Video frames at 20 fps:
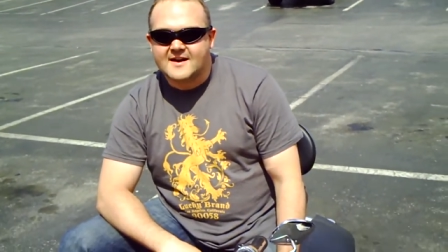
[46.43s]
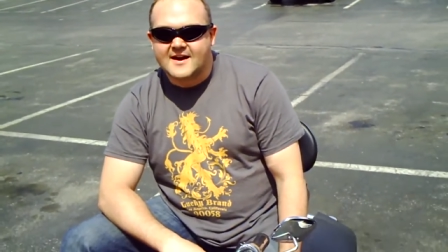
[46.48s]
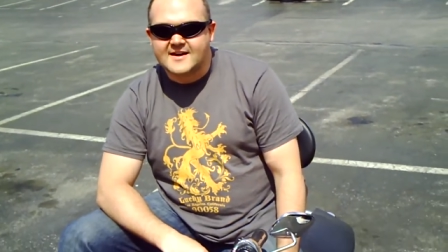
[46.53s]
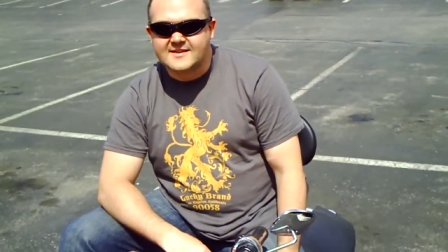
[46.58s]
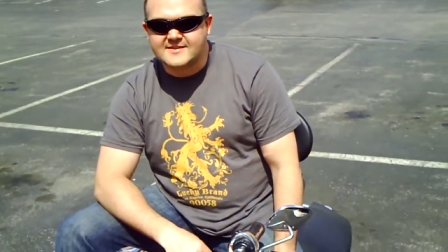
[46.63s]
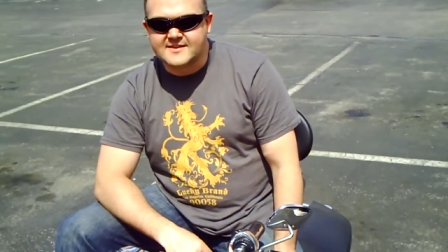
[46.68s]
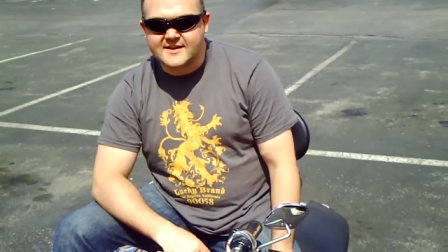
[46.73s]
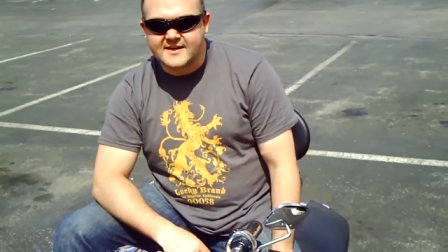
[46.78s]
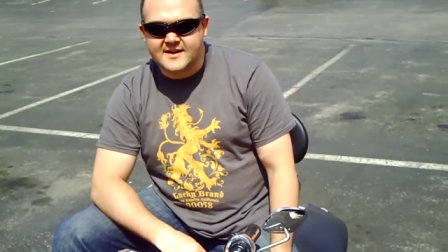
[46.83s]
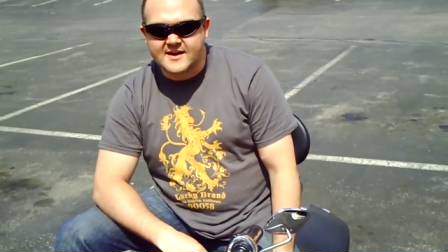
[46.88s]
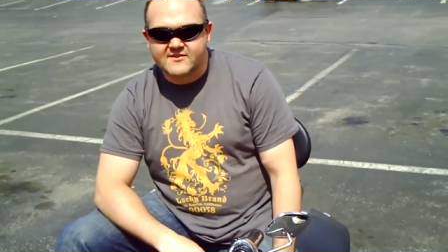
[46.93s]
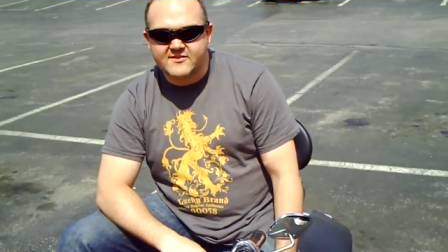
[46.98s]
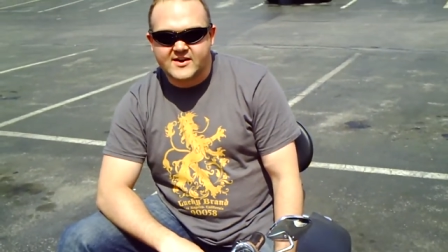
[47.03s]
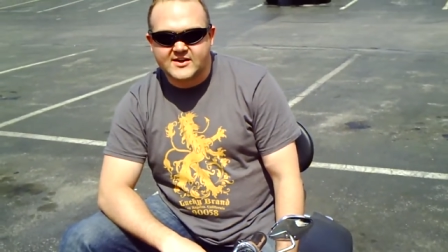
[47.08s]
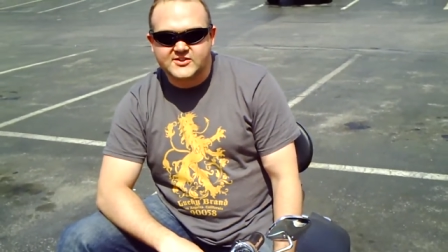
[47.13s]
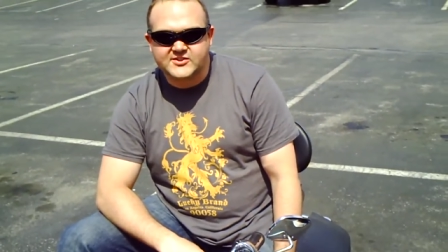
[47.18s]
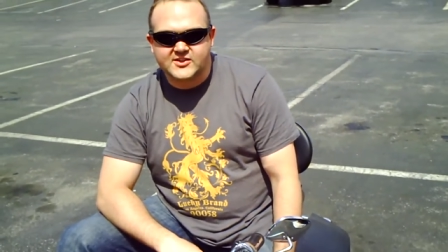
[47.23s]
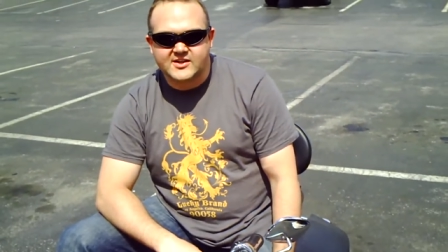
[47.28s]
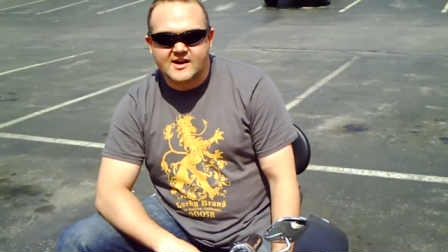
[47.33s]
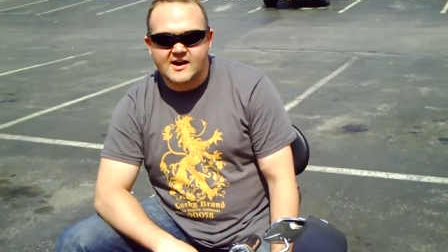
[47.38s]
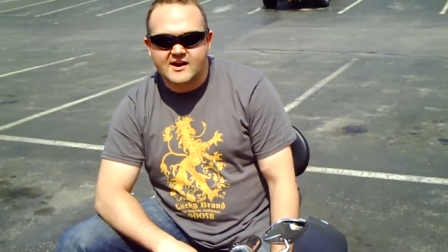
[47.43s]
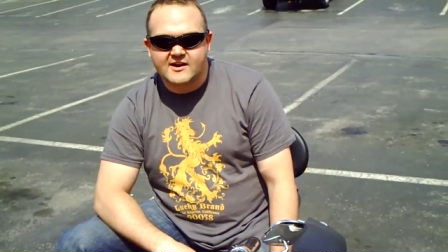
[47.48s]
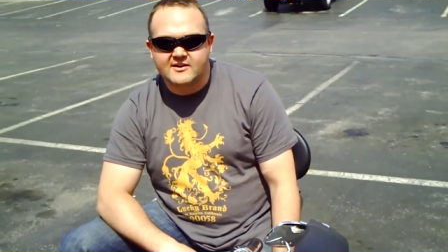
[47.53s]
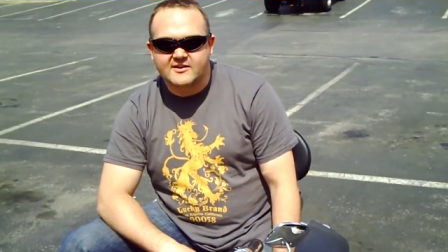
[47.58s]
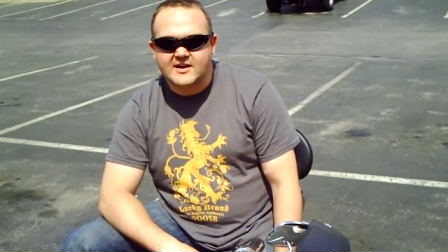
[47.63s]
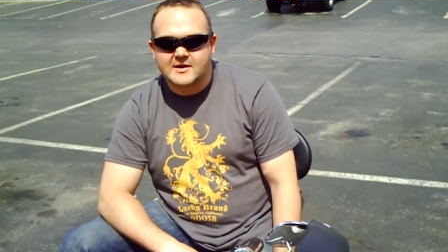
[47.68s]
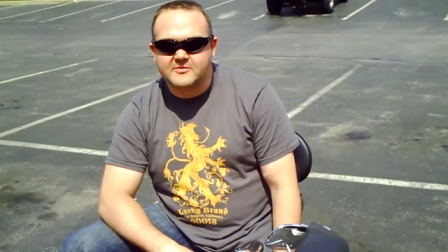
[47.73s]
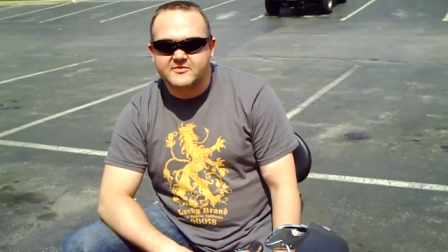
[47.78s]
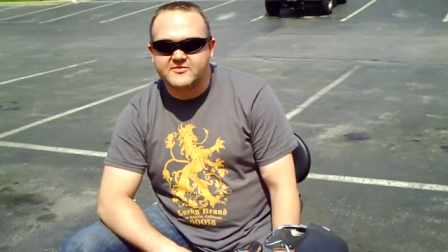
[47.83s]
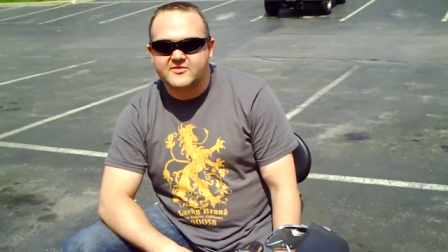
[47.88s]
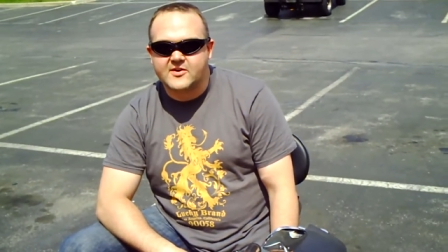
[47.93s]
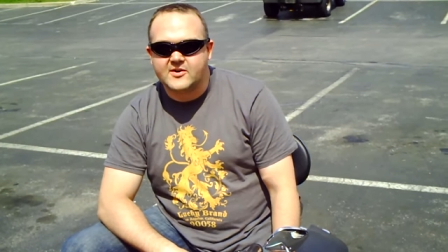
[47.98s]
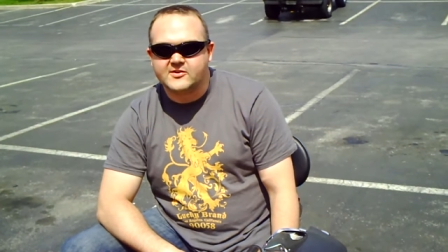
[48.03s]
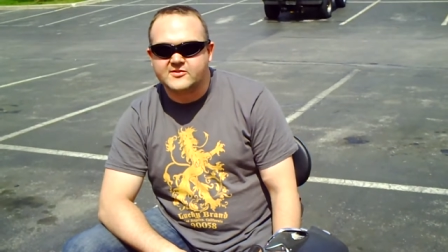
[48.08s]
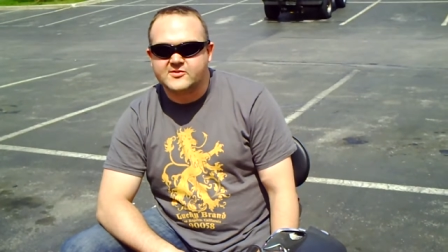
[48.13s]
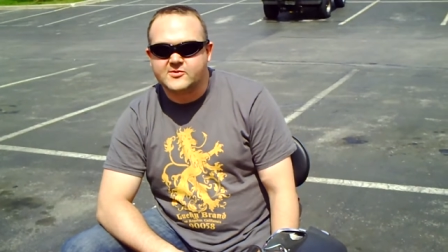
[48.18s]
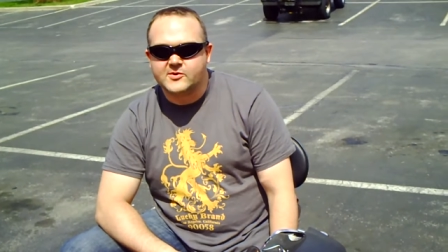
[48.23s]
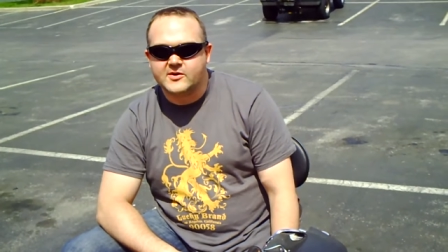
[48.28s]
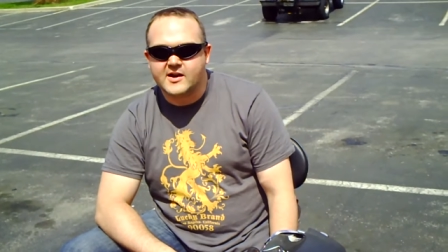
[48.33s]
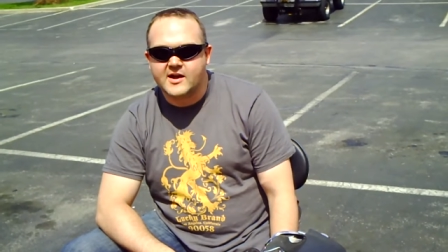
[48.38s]
I did. I've actually hired a couple
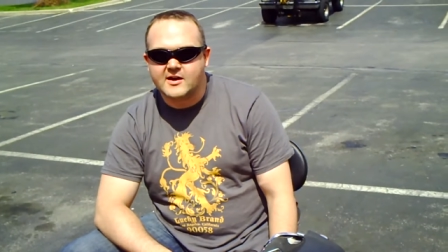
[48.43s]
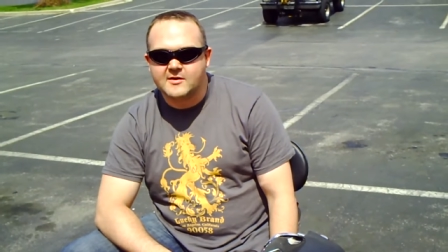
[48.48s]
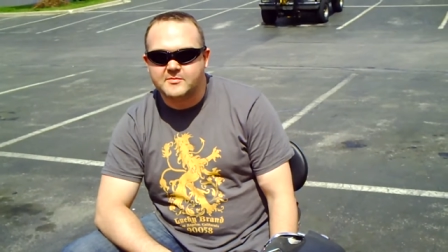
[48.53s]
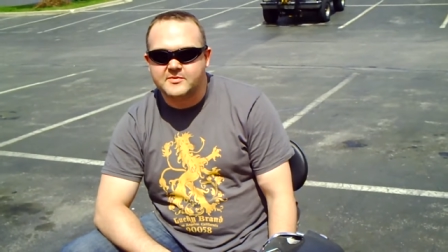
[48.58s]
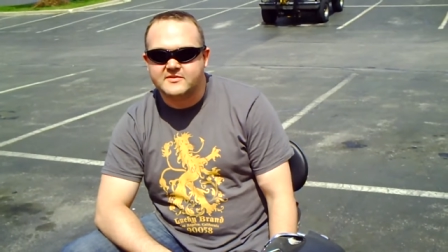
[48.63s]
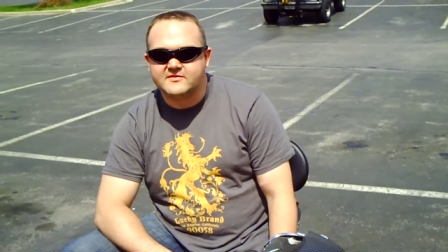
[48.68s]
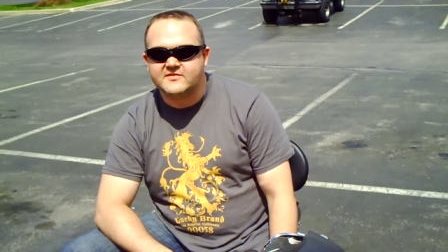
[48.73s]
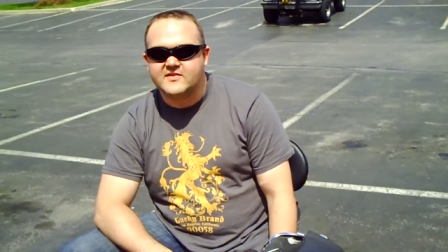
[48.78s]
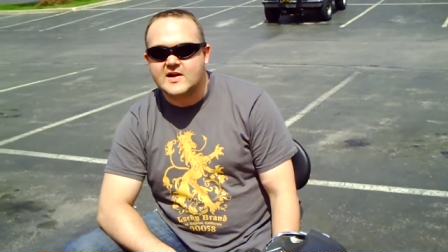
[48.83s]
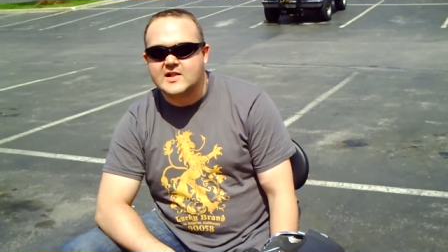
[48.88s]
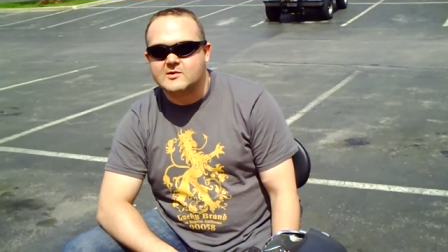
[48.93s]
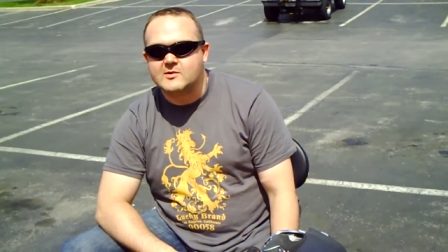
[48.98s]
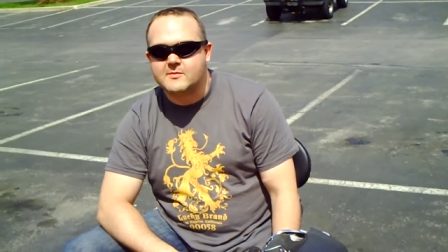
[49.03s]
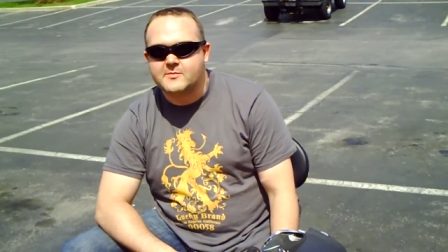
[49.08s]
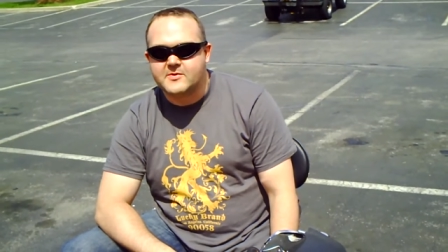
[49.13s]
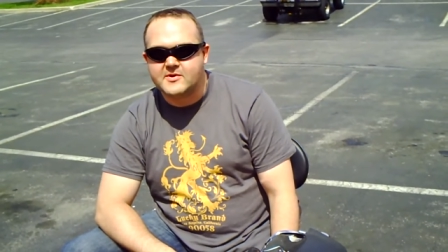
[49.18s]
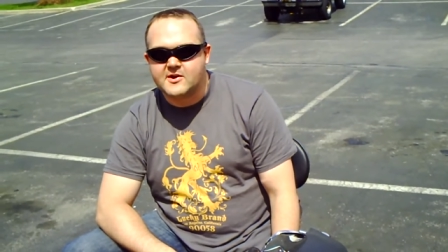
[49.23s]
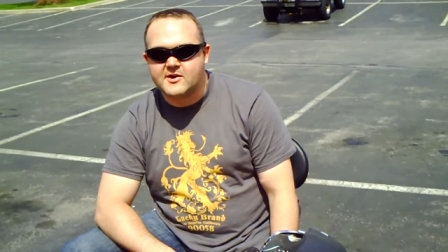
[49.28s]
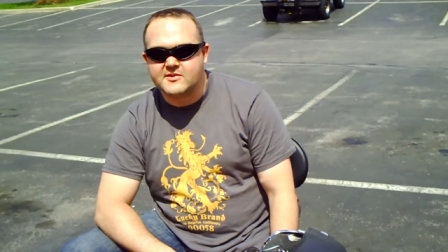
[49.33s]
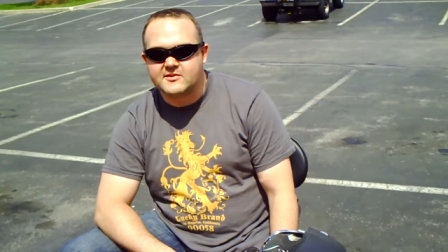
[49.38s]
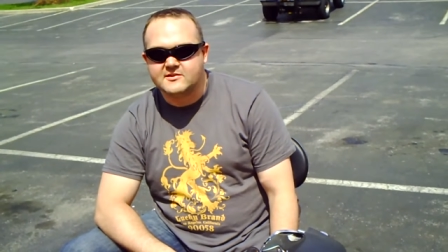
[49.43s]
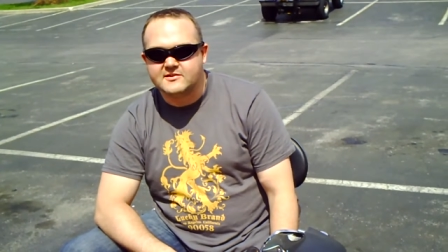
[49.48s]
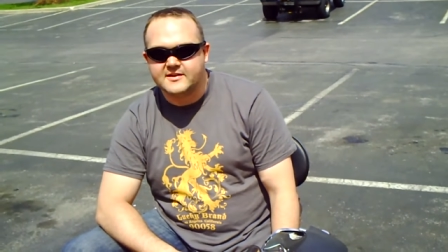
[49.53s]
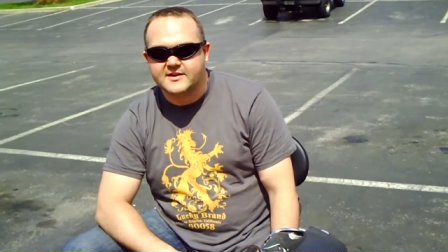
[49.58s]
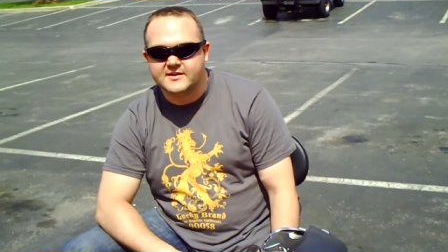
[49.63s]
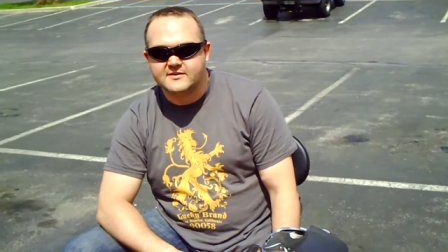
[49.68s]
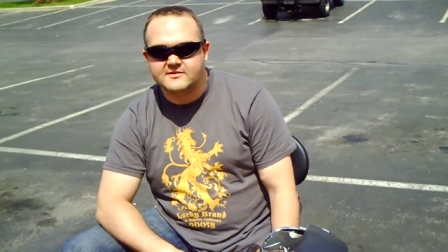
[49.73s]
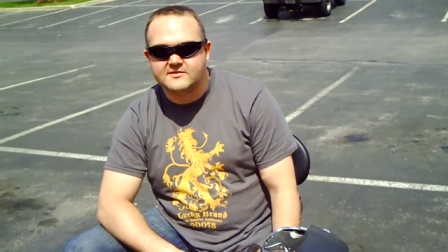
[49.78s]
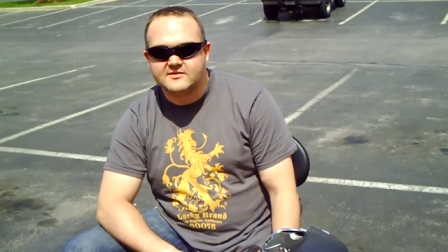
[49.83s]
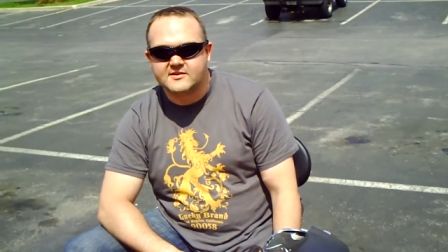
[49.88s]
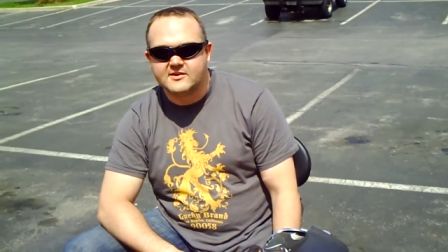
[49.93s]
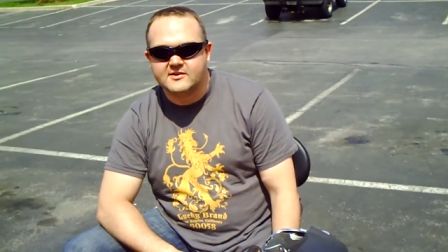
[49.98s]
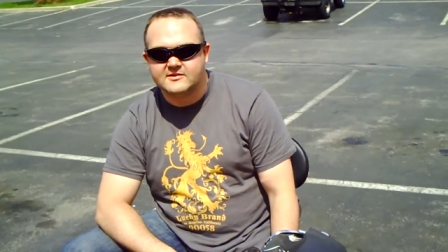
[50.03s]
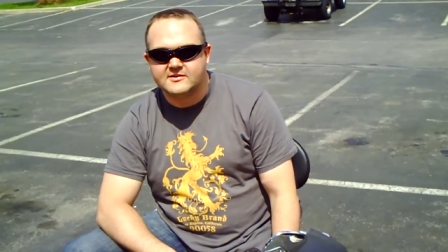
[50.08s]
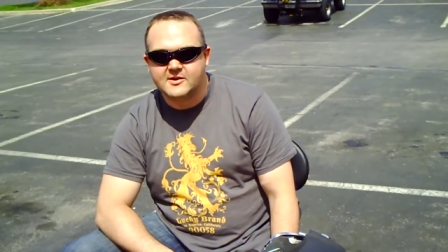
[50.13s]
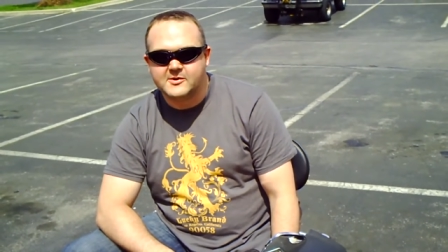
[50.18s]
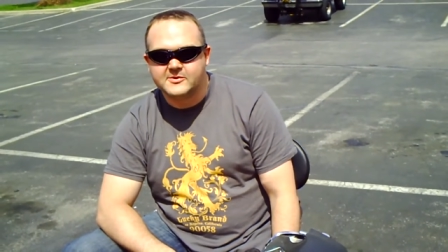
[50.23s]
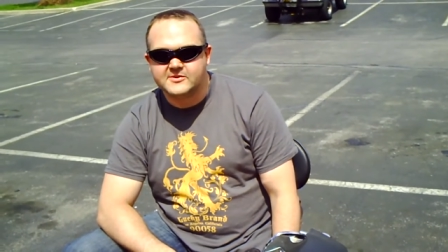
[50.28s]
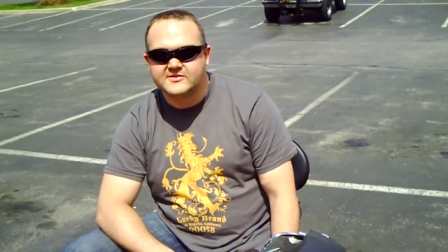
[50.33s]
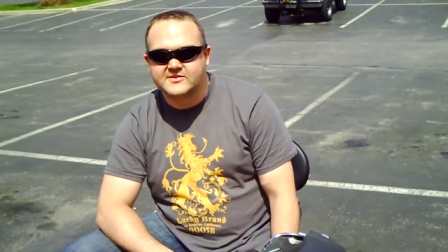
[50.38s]
folks who are helping follow up on all the leads, so
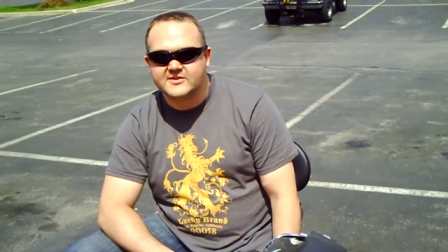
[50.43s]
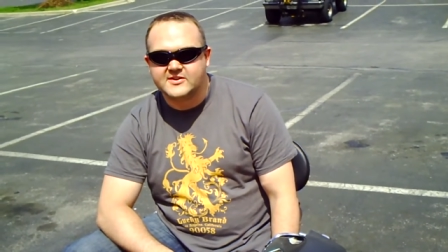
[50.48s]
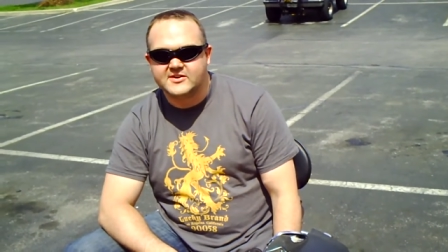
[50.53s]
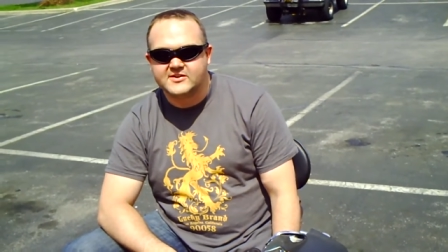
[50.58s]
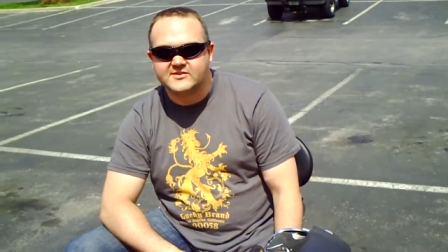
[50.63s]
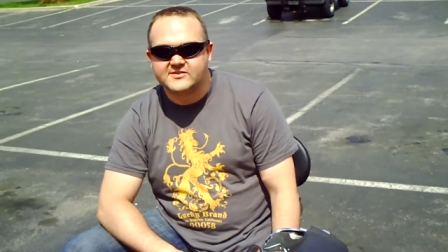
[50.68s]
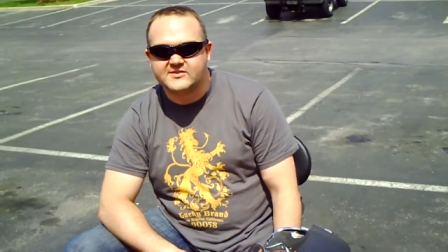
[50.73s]
always a good